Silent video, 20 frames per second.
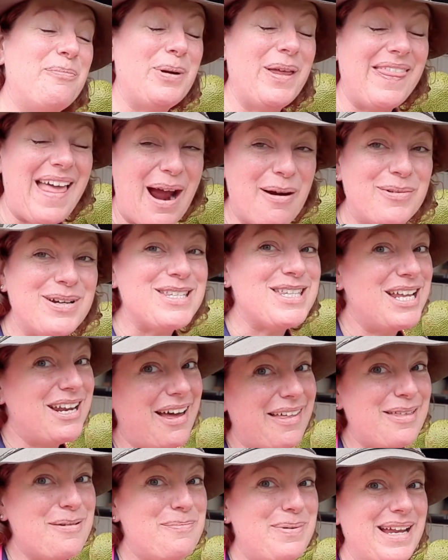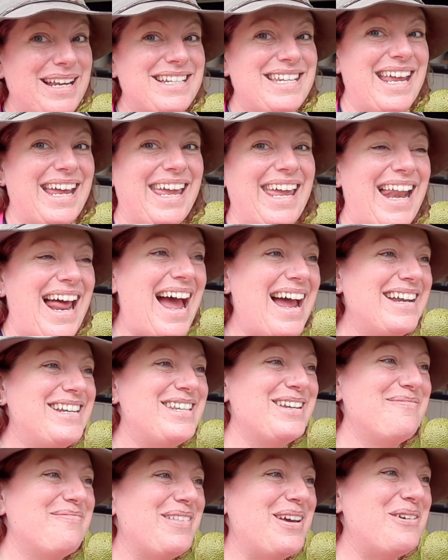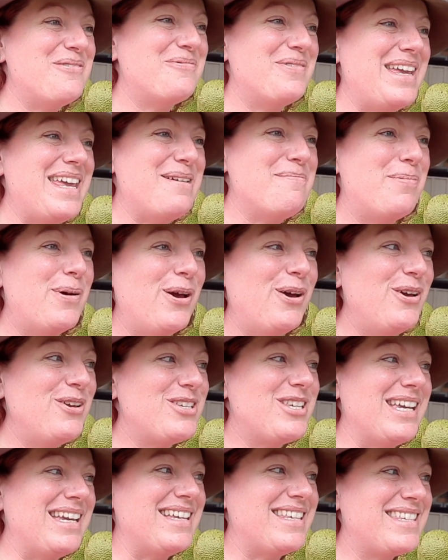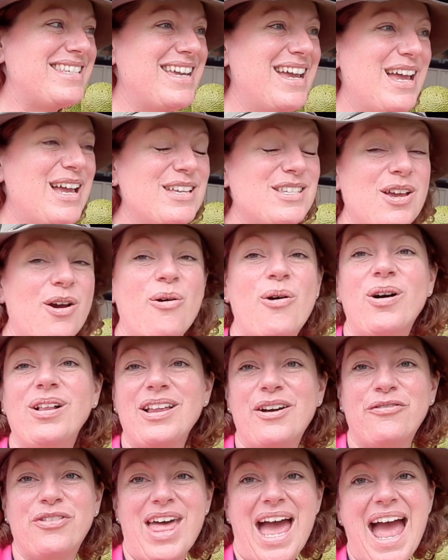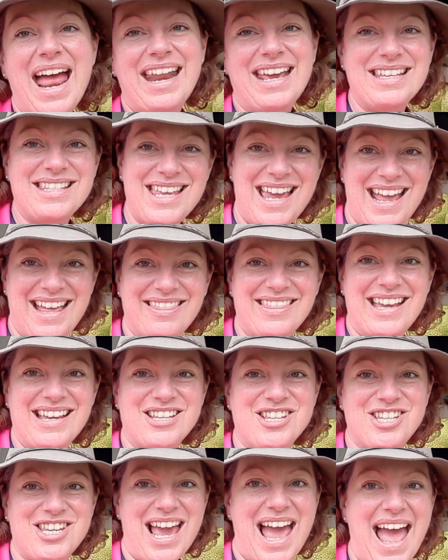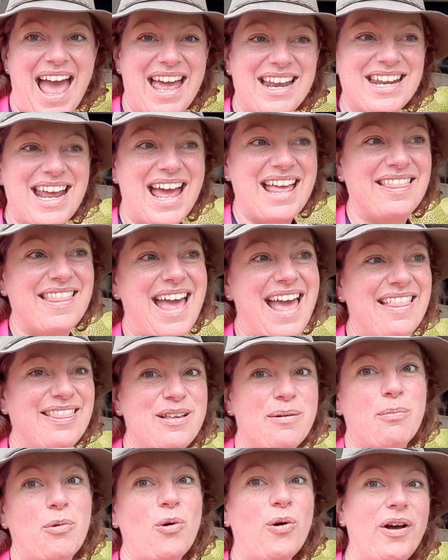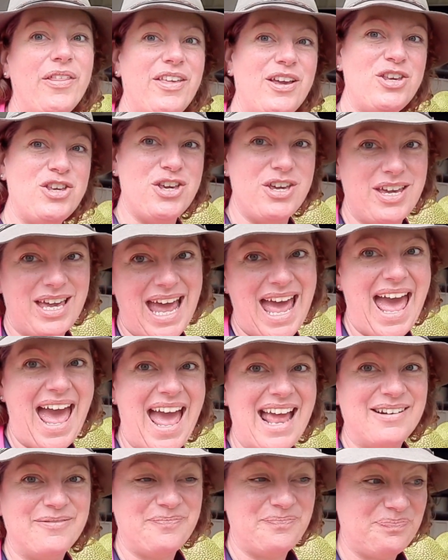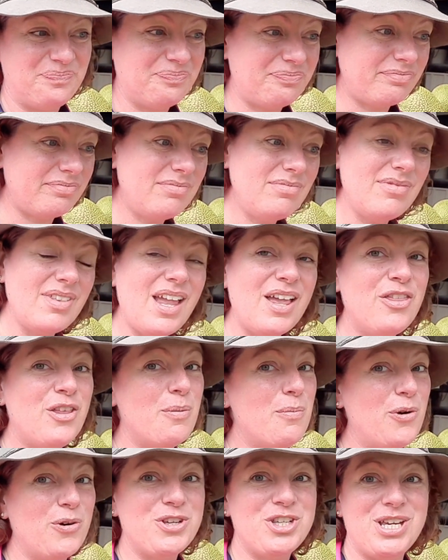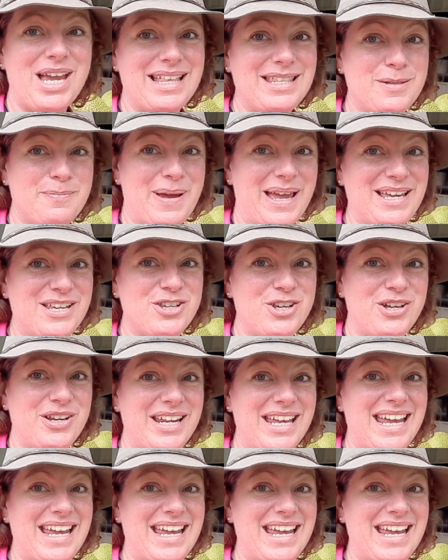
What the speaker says: But that was another big ticket item that we purchased. So all of that is in this shed, and then the more that you get, the more shed space you